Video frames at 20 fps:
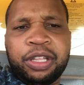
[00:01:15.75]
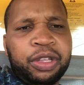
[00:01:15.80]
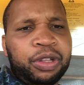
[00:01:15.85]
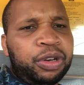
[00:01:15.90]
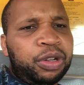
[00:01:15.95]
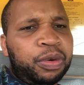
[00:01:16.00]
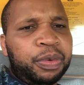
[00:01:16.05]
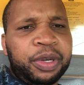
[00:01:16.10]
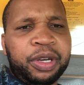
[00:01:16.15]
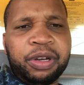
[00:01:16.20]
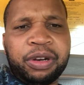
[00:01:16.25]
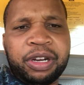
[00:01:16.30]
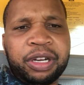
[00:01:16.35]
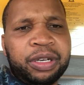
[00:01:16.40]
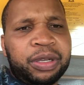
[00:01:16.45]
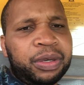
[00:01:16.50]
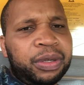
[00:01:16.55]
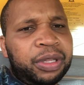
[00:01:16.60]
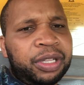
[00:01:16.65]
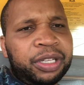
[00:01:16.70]
You know, we're gonna
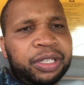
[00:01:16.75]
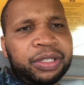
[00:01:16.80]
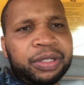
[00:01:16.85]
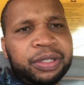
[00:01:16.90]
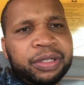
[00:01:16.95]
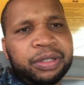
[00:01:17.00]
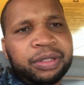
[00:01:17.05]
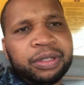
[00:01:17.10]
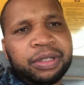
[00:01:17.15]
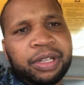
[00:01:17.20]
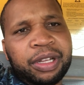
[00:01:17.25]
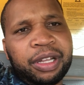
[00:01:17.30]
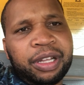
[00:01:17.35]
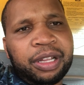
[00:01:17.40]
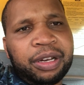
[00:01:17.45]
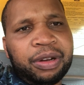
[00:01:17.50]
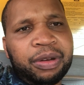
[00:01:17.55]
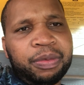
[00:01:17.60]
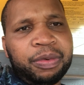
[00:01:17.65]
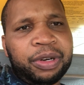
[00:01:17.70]
do this.
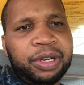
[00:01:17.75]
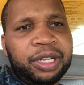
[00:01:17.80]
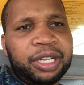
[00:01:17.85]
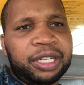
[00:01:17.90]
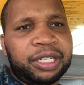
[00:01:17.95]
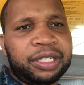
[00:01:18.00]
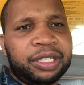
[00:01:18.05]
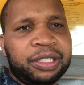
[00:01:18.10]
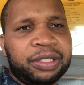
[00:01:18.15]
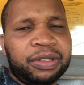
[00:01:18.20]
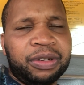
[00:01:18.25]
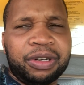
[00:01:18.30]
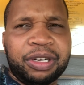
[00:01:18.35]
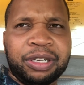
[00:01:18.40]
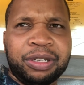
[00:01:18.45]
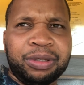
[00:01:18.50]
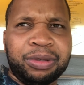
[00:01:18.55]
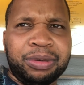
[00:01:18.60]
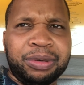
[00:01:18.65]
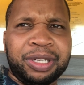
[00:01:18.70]
Nobody else is
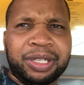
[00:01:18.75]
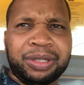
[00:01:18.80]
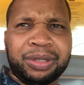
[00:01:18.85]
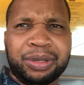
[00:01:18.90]
gonna do it.